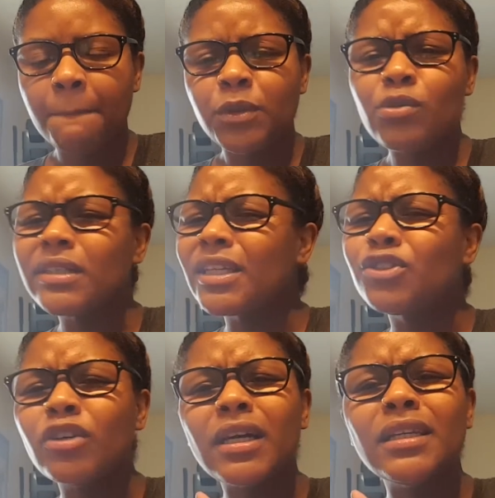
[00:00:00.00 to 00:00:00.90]
You get to
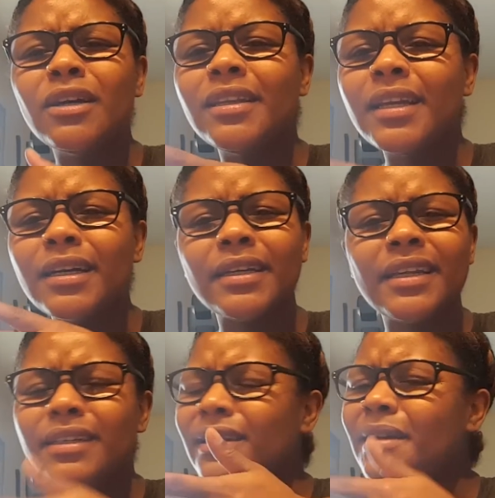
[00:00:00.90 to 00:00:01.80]
drink a little liquor,
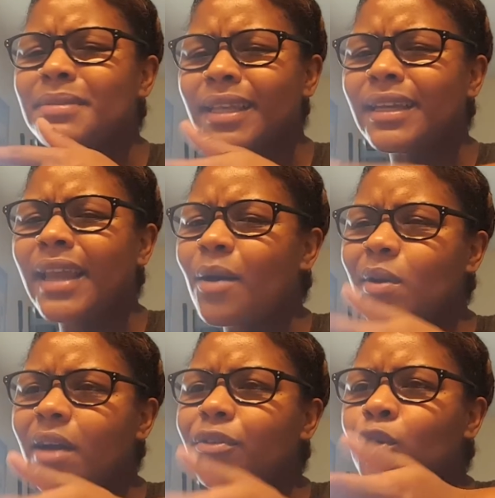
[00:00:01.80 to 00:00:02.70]
you know what I'm saying? Like,
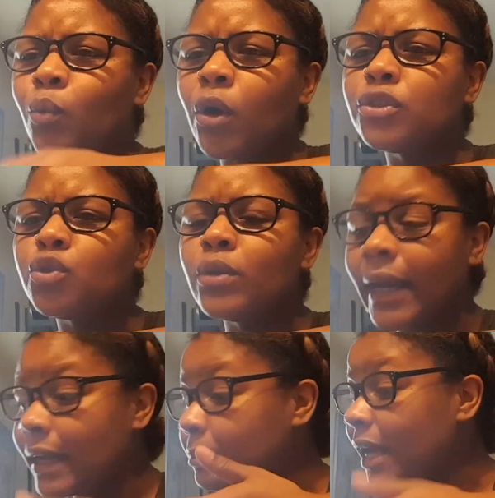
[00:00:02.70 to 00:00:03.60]
whatever you want to do
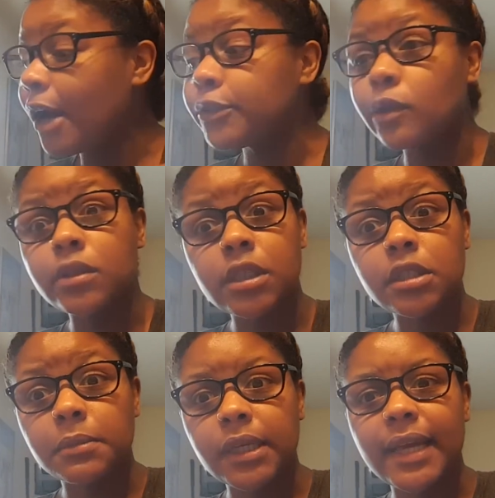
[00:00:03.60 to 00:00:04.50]
that can be out your
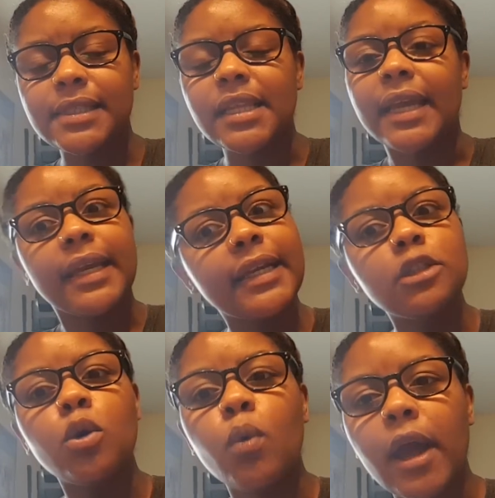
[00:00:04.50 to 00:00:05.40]
system the next day.
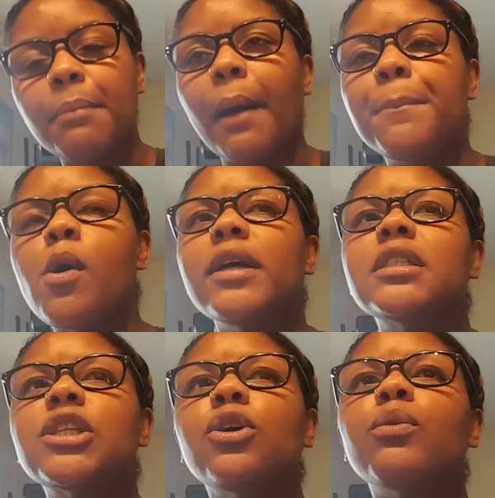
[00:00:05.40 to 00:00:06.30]
Either way, my point
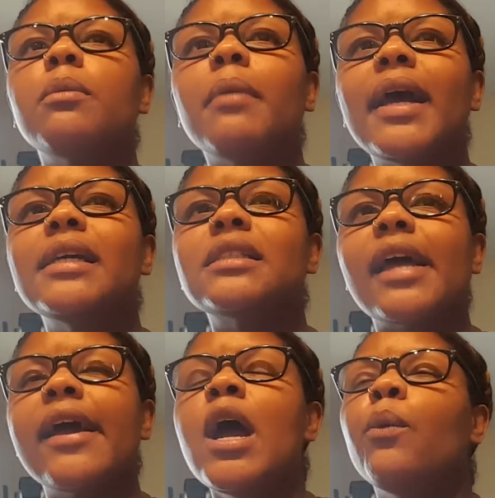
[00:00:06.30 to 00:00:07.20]
still remains
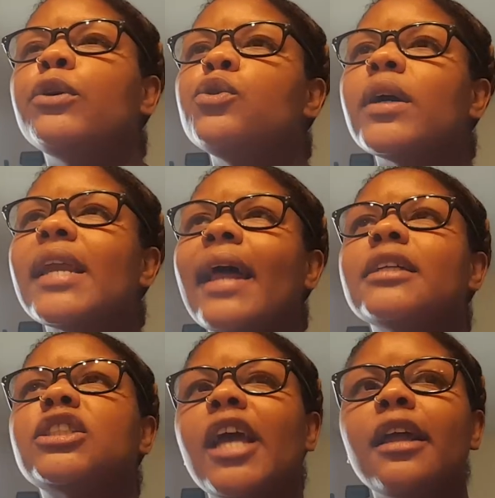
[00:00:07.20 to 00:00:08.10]
that when you get
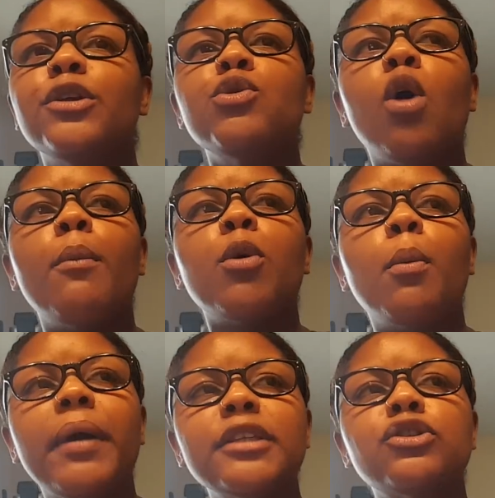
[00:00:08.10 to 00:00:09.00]
out of jail and you on
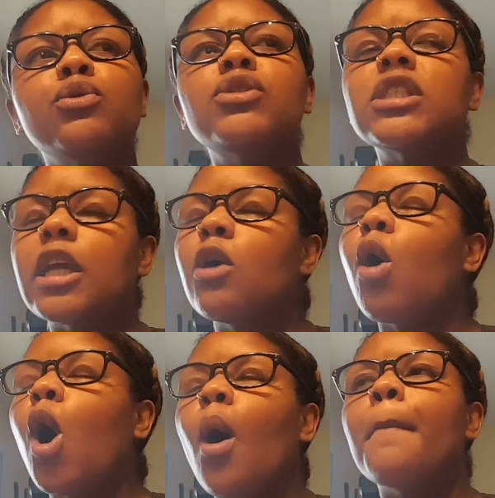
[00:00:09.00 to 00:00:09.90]
probation, you still
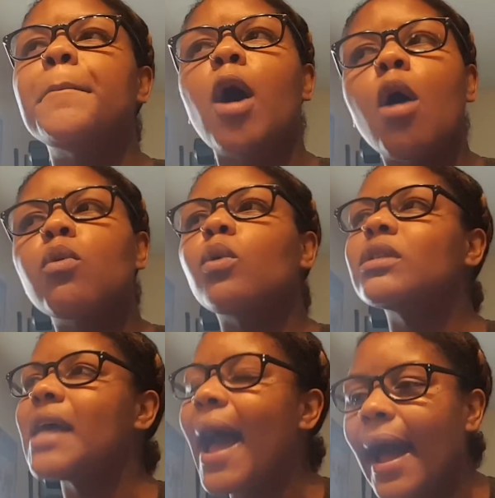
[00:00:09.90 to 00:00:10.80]
on
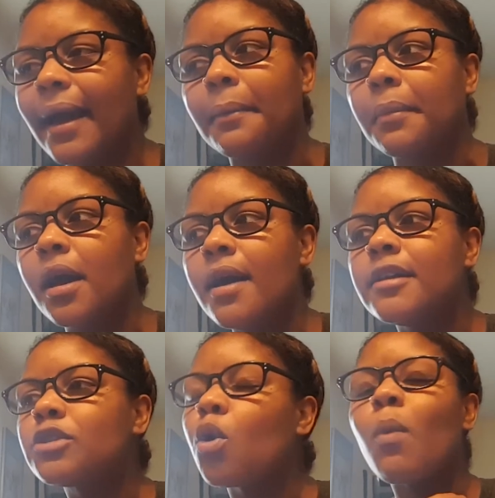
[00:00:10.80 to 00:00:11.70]
borrowed time.
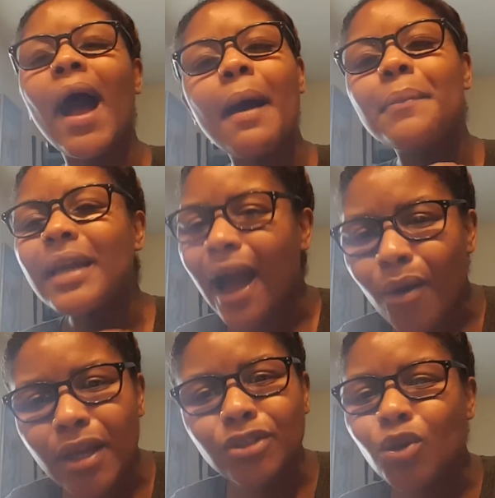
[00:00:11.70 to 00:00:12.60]
So why be out here